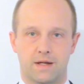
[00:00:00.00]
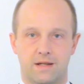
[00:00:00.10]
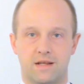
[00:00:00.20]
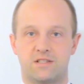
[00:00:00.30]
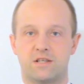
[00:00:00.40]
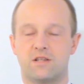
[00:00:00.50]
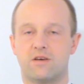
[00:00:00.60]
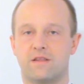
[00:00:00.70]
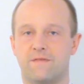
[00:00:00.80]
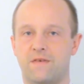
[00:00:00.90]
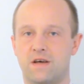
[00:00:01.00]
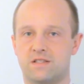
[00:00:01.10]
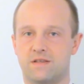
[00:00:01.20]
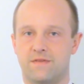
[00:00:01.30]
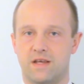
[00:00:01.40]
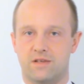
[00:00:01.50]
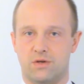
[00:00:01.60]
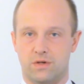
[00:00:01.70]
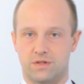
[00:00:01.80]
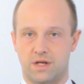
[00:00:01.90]
Now let's just look at the first of these
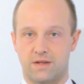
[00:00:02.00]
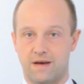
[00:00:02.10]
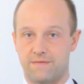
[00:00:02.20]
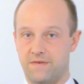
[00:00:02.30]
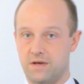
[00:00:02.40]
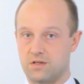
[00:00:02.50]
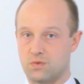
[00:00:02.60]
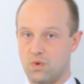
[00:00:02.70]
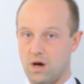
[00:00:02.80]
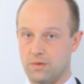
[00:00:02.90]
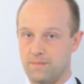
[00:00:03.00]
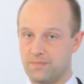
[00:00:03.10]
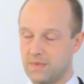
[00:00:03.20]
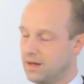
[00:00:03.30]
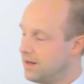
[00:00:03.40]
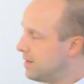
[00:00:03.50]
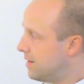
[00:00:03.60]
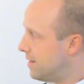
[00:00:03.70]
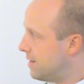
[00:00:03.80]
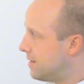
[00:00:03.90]
oils on that first row.
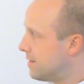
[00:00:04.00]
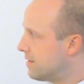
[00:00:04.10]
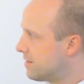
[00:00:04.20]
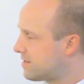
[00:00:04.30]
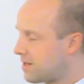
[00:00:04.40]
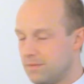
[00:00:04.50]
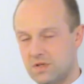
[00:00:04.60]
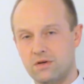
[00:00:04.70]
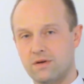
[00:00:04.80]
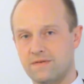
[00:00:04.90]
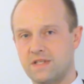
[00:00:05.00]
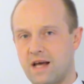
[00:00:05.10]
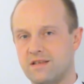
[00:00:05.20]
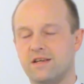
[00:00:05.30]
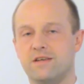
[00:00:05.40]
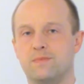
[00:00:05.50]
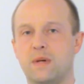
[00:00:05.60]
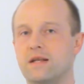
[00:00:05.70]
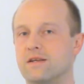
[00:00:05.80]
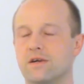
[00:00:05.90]
Some sort of test has
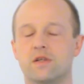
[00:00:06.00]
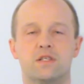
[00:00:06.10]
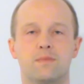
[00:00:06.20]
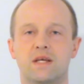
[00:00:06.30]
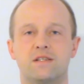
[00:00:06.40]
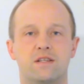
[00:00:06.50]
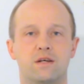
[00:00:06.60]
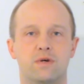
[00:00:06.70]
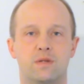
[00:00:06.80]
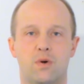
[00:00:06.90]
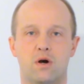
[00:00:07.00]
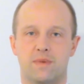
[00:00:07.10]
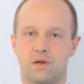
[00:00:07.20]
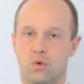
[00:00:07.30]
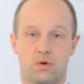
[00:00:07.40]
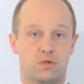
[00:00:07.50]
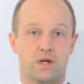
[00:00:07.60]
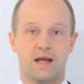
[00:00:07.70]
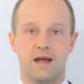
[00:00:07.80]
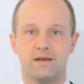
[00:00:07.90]
been done, something to do with bromine water.
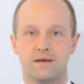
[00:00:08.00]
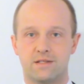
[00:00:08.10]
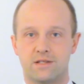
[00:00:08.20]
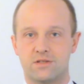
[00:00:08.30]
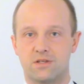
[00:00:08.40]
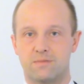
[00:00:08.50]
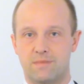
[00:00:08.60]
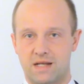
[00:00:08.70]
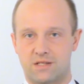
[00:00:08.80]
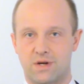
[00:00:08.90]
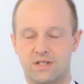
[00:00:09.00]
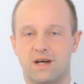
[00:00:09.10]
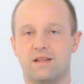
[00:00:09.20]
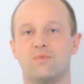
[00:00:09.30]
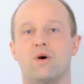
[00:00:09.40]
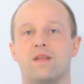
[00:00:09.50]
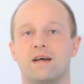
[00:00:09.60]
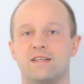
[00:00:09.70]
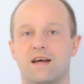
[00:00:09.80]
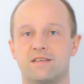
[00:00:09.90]
Again, doesn't matter exactly what
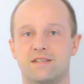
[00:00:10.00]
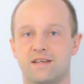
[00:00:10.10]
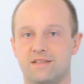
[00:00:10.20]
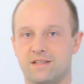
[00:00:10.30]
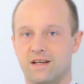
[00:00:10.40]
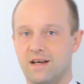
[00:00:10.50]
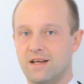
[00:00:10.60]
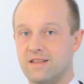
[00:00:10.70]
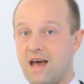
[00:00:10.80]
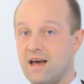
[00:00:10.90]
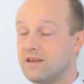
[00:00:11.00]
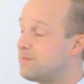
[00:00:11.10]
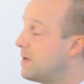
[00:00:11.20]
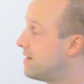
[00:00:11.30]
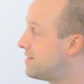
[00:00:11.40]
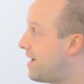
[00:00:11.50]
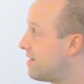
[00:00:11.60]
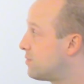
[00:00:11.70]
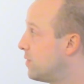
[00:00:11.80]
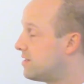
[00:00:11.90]
that test is. There has been a
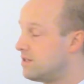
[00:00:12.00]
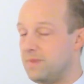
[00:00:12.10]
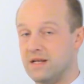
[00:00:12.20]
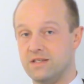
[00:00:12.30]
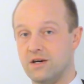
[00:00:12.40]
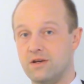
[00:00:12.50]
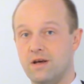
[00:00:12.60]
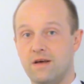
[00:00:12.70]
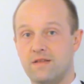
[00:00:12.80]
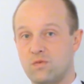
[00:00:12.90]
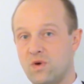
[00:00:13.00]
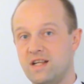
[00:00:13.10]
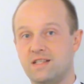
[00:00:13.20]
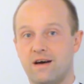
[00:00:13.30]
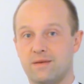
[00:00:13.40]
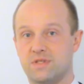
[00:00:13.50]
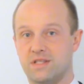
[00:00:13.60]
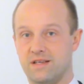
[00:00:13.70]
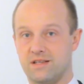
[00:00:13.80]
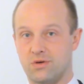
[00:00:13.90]
test which has been done 3 times
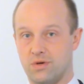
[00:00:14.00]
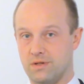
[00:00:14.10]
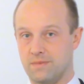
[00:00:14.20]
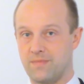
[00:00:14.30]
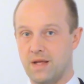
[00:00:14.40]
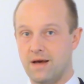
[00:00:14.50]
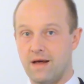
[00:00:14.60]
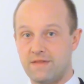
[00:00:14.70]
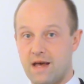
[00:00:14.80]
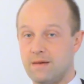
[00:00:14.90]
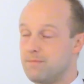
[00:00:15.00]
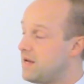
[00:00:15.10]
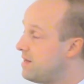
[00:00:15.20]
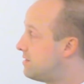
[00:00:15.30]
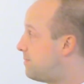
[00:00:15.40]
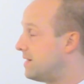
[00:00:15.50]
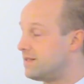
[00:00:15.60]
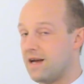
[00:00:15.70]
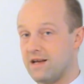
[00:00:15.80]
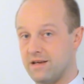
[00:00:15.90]
to this oil, and then a mean's been
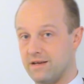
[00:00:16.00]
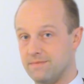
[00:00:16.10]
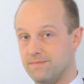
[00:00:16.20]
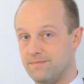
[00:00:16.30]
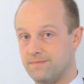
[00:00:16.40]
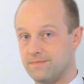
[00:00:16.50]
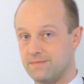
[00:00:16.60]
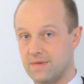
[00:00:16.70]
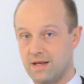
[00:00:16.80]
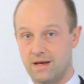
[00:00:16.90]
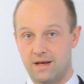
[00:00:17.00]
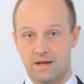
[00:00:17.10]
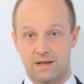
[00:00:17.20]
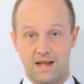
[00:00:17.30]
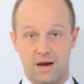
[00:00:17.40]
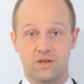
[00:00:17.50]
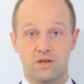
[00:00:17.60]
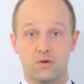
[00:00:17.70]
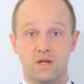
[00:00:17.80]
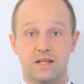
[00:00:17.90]
taken. Now
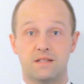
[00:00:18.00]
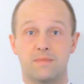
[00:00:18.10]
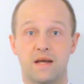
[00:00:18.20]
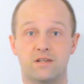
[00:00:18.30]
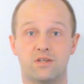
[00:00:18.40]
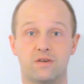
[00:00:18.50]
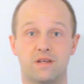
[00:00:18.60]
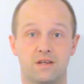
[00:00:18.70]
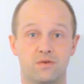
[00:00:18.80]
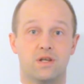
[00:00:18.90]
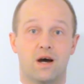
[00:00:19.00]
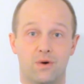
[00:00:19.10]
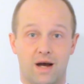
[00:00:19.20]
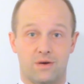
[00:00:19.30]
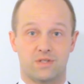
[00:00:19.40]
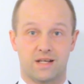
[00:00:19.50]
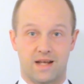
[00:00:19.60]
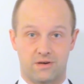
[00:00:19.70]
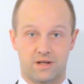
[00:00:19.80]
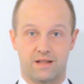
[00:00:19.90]
you need to make sure that you know how to
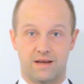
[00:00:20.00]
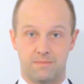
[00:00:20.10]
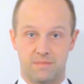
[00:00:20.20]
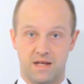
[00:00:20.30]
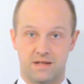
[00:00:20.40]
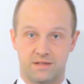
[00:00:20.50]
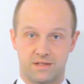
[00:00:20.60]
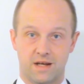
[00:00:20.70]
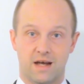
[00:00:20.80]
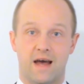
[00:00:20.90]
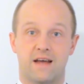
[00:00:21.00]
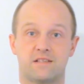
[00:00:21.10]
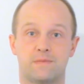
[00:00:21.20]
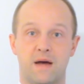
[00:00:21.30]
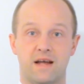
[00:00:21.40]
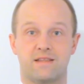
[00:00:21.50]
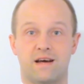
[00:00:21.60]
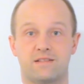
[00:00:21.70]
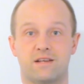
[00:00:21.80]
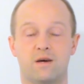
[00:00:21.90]
calculate means. Expect
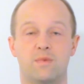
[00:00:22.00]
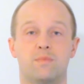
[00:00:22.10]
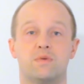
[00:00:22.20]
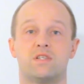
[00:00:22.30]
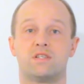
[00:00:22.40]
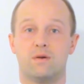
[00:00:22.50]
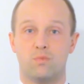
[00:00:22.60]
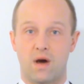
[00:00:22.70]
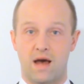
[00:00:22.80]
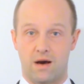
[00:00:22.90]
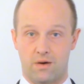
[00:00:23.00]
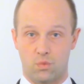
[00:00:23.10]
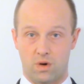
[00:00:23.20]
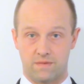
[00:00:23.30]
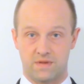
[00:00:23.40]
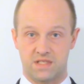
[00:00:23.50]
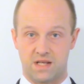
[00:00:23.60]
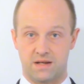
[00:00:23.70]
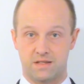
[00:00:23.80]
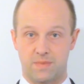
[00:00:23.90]
that to come up somewhere on one of the
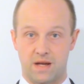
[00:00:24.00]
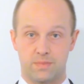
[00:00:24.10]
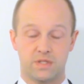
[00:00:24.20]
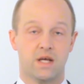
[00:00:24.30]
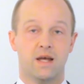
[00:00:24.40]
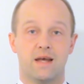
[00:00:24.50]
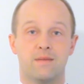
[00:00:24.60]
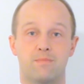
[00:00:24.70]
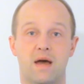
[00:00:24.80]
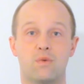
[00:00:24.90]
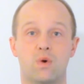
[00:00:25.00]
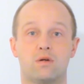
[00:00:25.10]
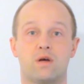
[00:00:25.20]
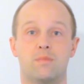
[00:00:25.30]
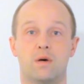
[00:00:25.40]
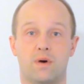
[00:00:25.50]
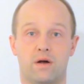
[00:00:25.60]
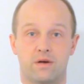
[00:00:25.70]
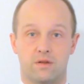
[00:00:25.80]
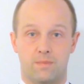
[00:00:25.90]
science papers. It may well come up
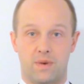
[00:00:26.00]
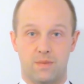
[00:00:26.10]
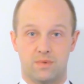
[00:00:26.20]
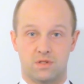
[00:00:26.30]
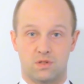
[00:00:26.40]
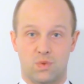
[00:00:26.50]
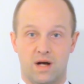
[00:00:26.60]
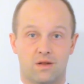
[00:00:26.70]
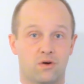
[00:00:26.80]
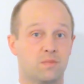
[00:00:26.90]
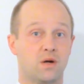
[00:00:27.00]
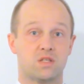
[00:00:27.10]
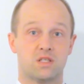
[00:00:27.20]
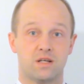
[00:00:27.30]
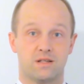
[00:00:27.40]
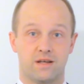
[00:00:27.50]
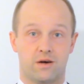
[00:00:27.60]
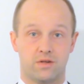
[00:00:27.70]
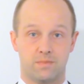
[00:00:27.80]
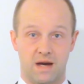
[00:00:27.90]
on other papers as well, almost certainly
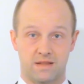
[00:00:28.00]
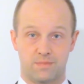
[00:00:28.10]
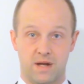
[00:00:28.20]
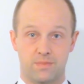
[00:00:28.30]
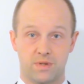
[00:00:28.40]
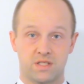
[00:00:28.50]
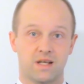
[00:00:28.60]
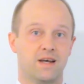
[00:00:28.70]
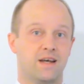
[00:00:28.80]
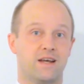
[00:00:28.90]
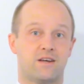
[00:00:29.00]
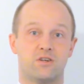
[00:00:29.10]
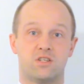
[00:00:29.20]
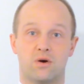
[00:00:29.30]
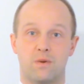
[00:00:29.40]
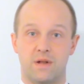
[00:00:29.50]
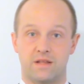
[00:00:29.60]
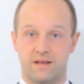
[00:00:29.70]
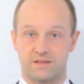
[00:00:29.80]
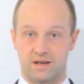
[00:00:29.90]
on your maths papers. It could show up in
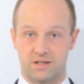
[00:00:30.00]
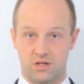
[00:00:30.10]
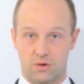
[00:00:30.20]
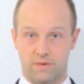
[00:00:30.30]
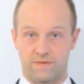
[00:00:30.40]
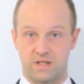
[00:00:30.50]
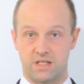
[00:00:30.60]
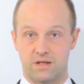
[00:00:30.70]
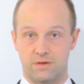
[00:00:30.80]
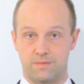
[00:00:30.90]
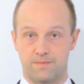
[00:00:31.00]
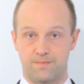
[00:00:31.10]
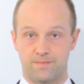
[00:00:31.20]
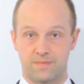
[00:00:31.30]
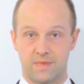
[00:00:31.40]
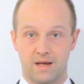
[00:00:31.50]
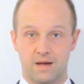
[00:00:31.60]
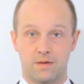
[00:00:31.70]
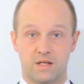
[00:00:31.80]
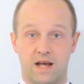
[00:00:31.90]
things like geography too.
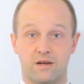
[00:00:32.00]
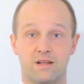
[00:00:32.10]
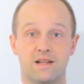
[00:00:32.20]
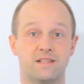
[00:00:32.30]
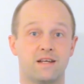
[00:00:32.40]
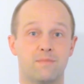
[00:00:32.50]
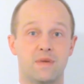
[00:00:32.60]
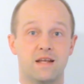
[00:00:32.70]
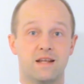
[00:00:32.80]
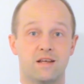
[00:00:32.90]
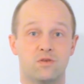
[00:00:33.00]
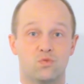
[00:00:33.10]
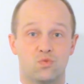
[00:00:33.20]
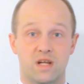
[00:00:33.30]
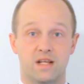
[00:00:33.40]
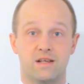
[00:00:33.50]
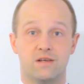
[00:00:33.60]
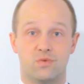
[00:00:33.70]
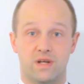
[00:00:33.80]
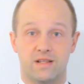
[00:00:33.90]
Calculating a mean is
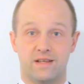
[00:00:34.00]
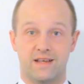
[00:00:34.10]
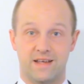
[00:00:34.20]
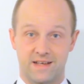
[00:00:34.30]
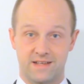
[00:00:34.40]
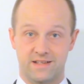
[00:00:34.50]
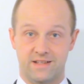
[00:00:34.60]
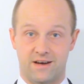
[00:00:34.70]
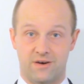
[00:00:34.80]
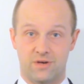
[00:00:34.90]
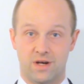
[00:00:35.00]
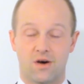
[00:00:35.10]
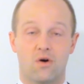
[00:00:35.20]
really, really easy though.